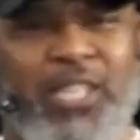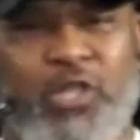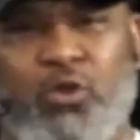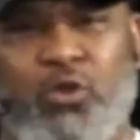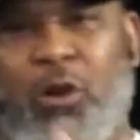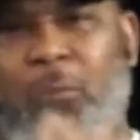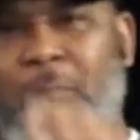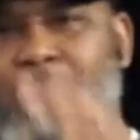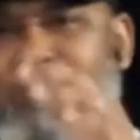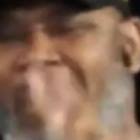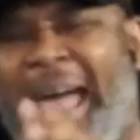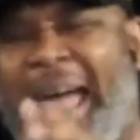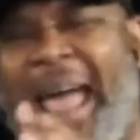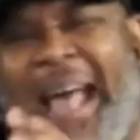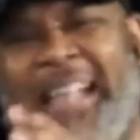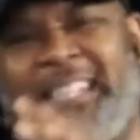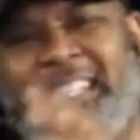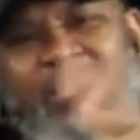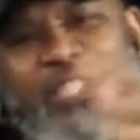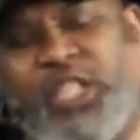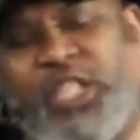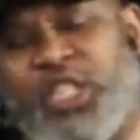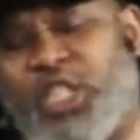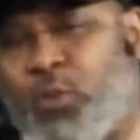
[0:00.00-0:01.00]
or a bad
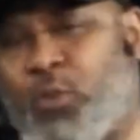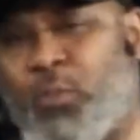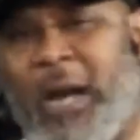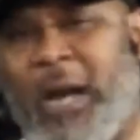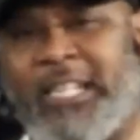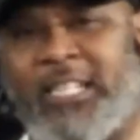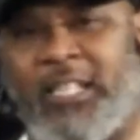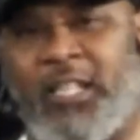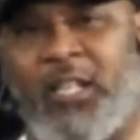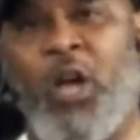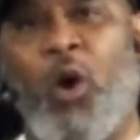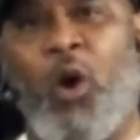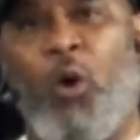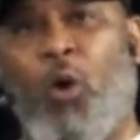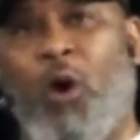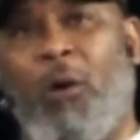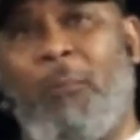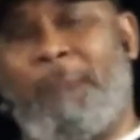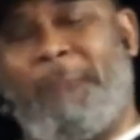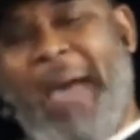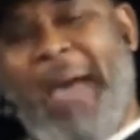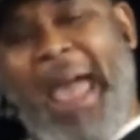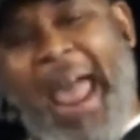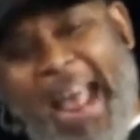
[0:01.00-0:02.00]
situation or a
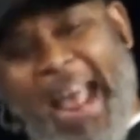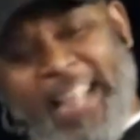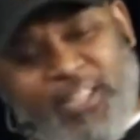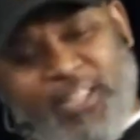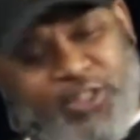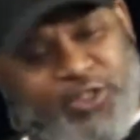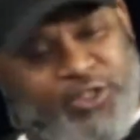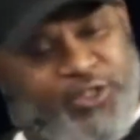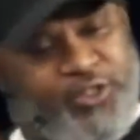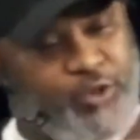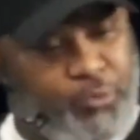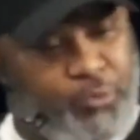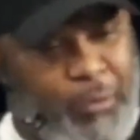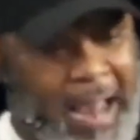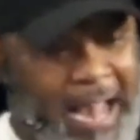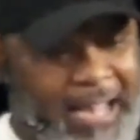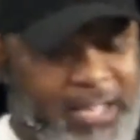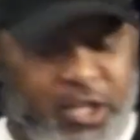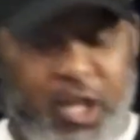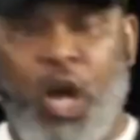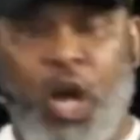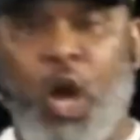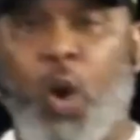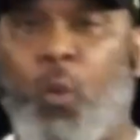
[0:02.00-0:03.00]
bad
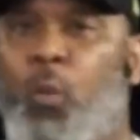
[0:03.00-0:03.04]
stretch,